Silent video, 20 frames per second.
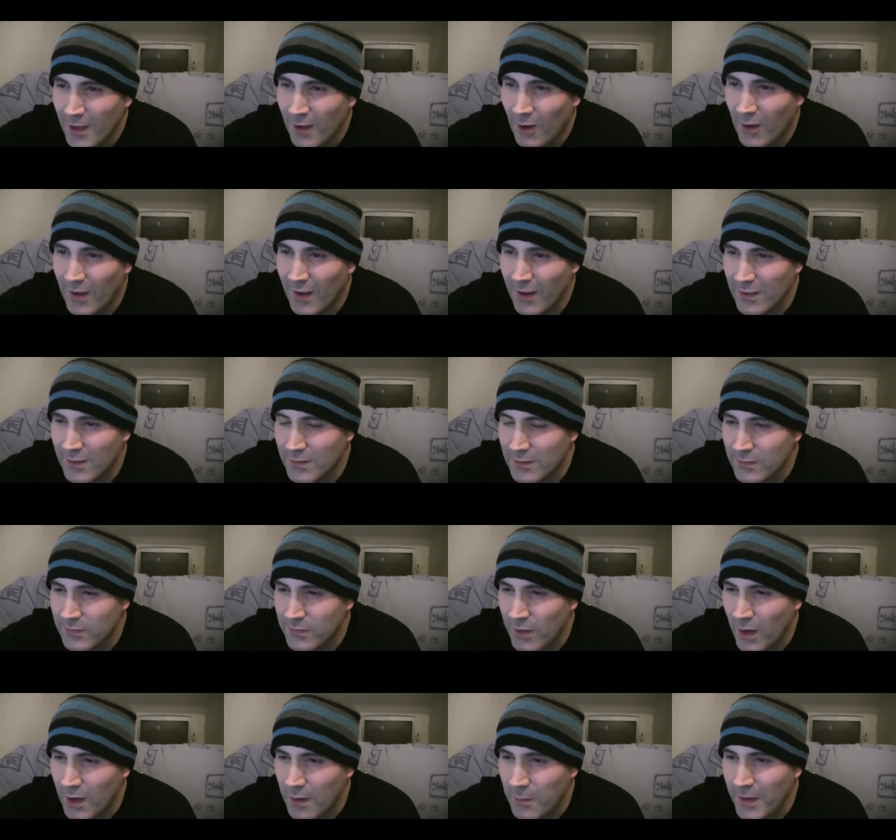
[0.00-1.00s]
Oh, that,
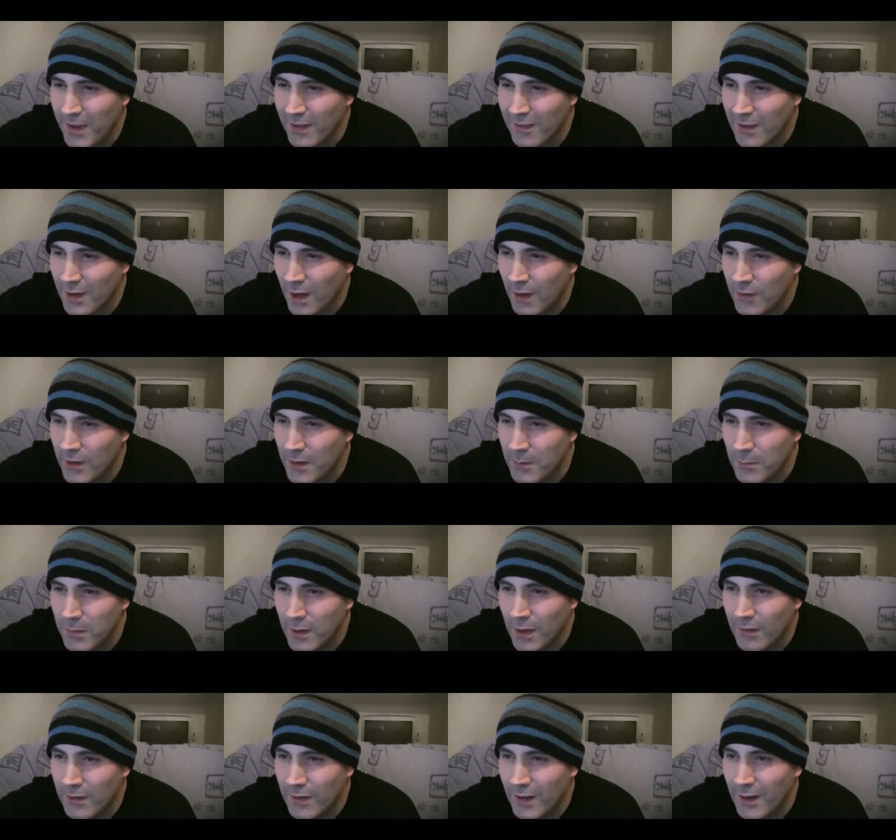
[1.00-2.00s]
fuck me, it's covered in
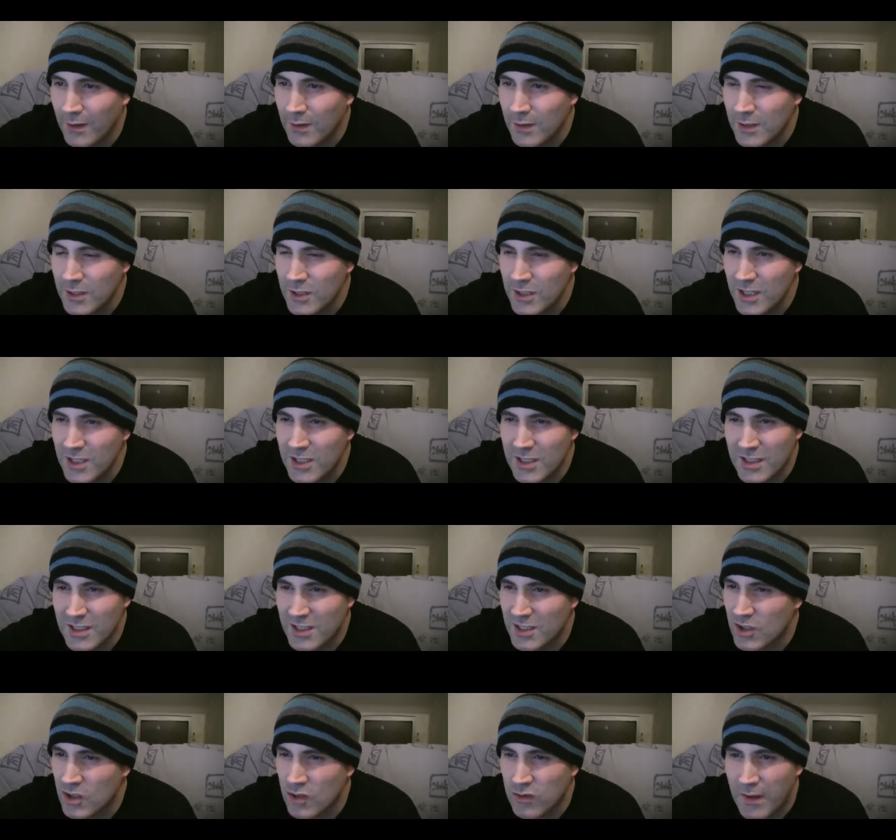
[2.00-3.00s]
blood now. She's
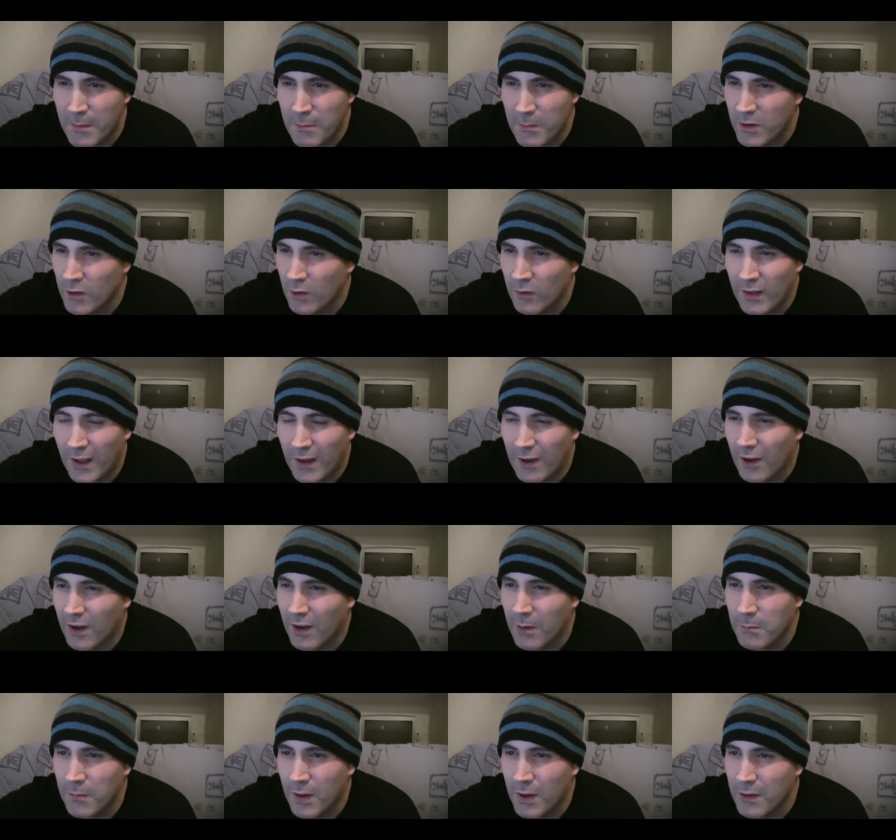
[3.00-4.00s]
just trampling on that
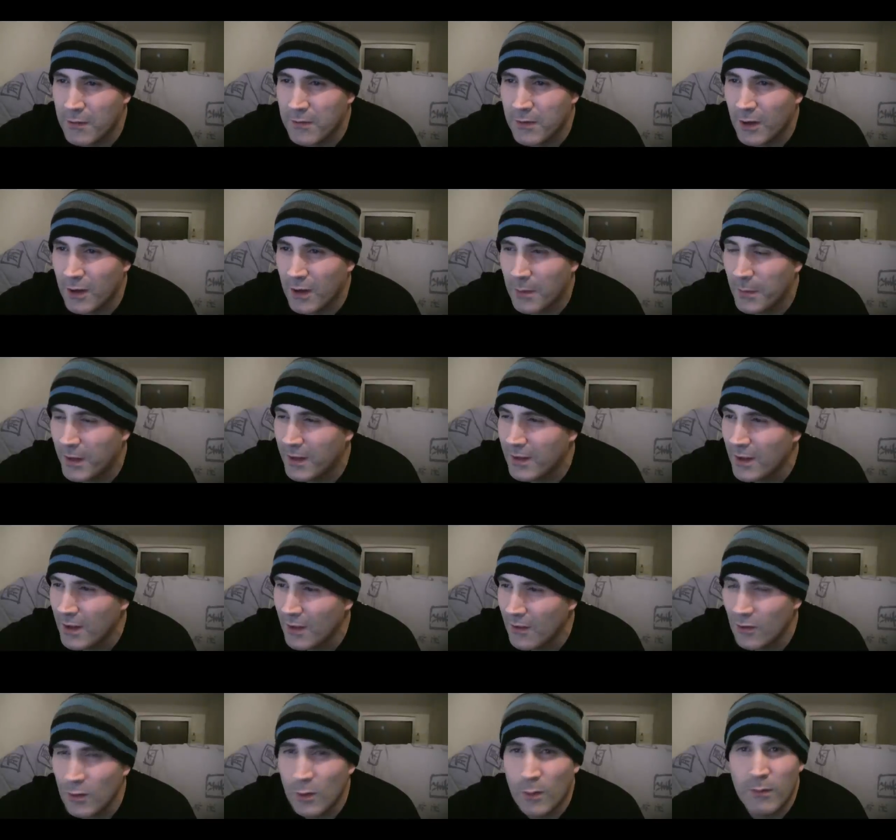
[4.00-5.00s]
like a motherfucker, man.
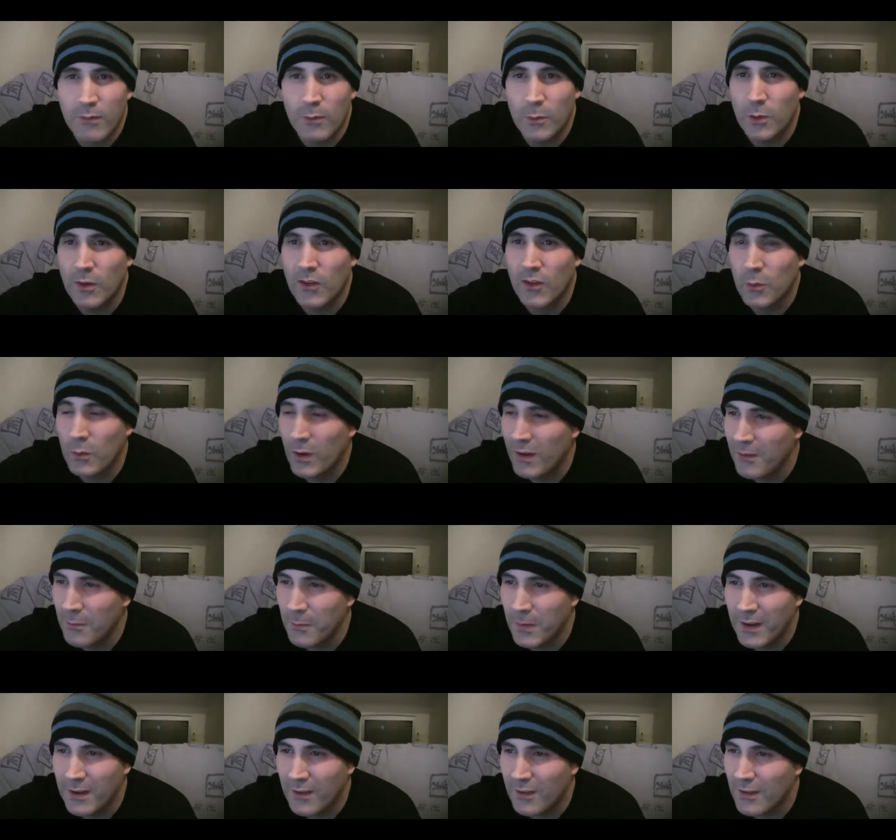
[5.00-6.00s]
Sorry for all the
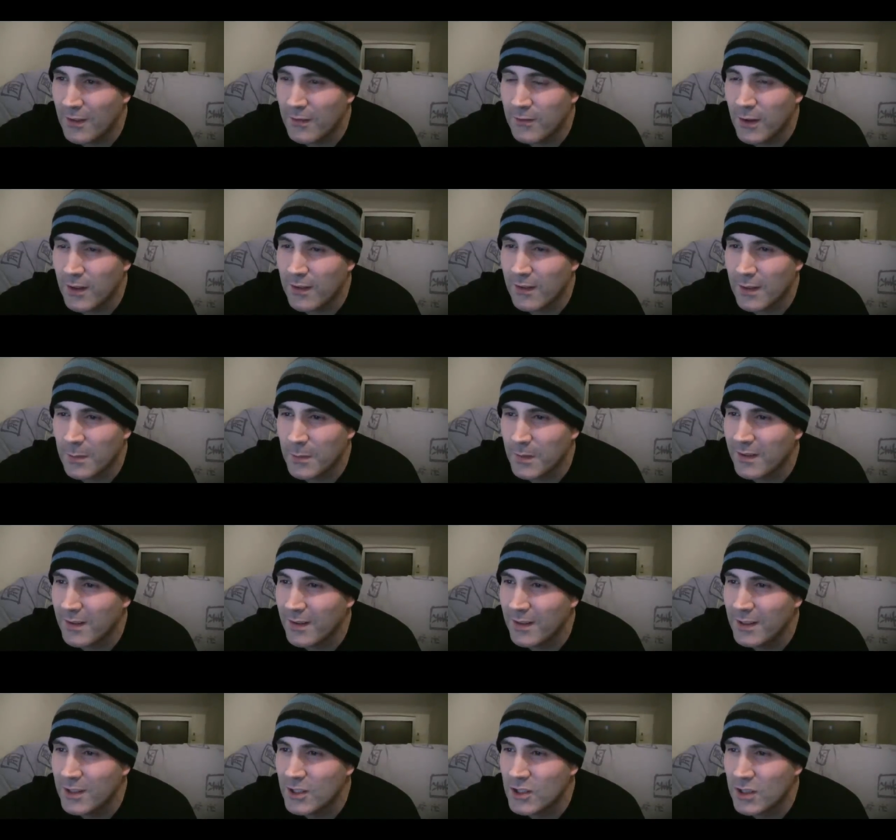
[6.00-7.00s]
swearing, man. This is the first time I've
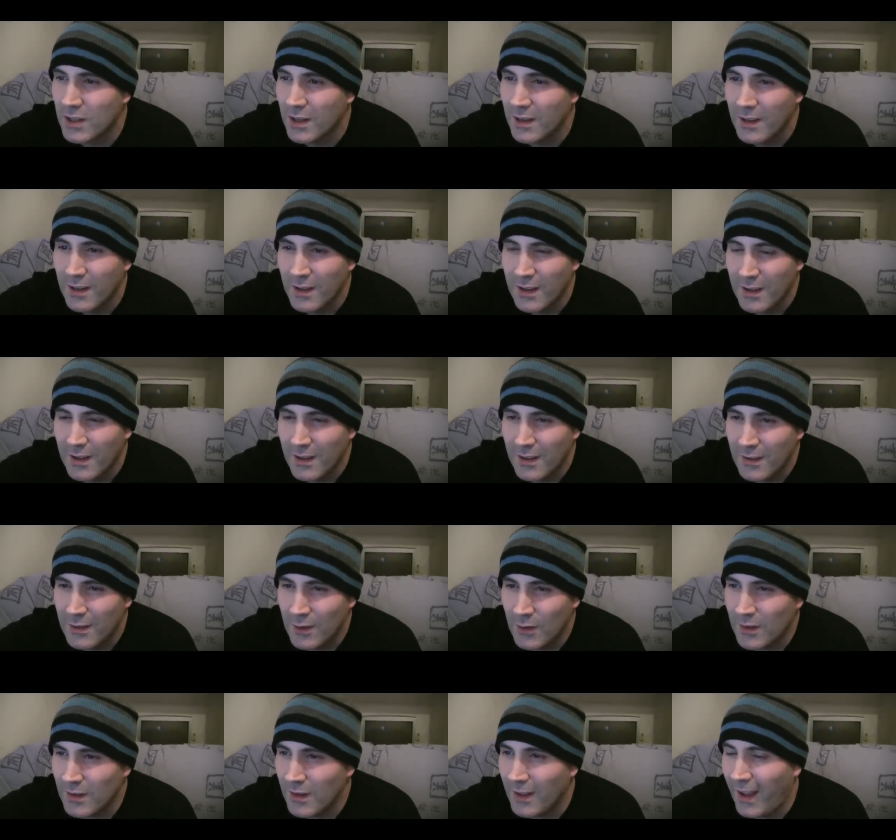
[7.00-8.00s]
seen this shit.
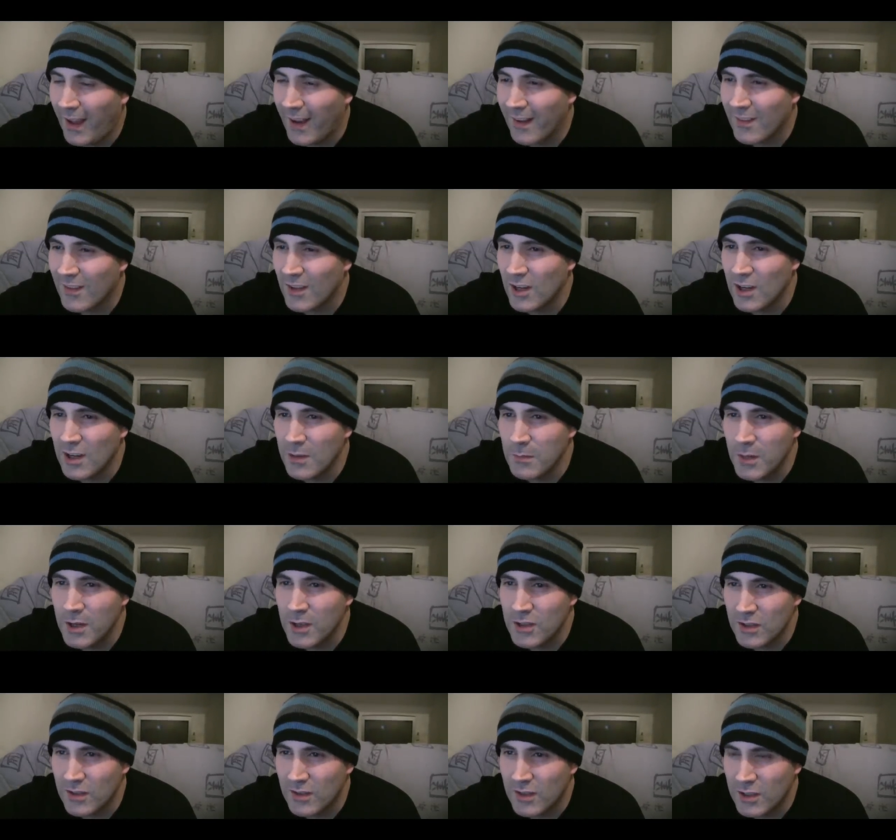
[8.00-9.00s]
It's like accident
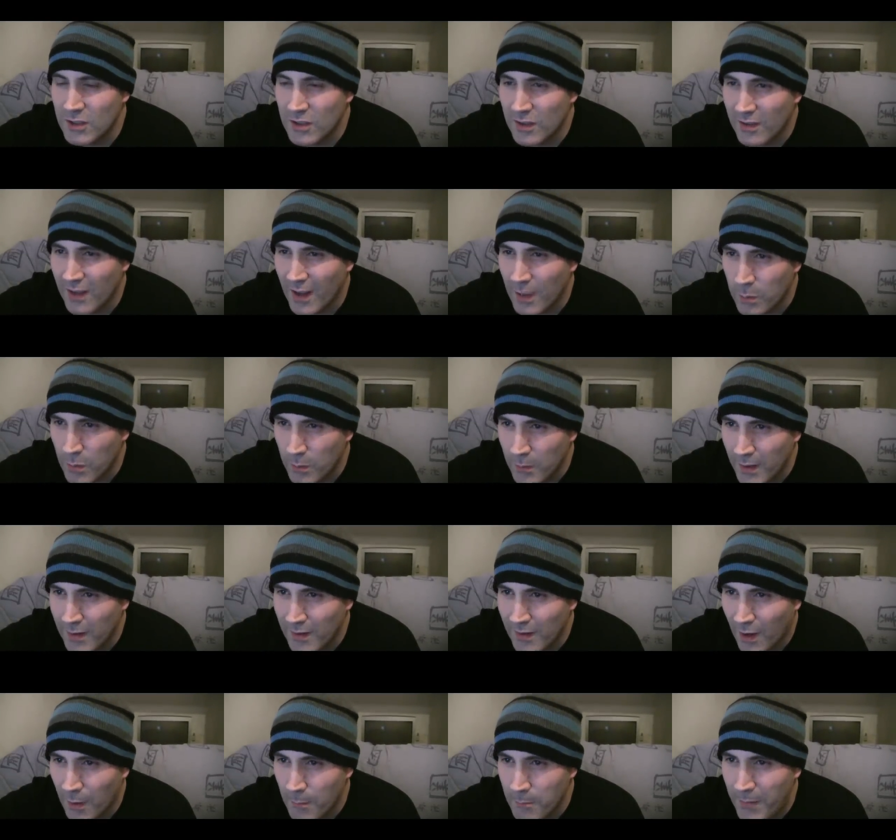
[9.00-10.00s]
emergencies just happen, man.
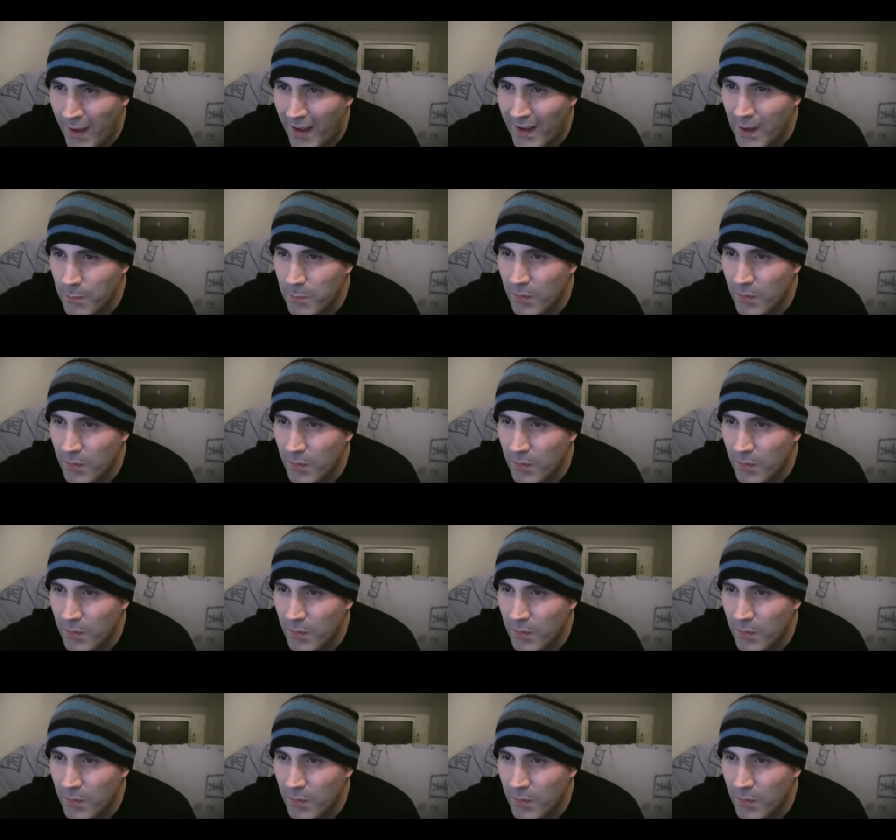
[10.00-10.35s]
It's like a bad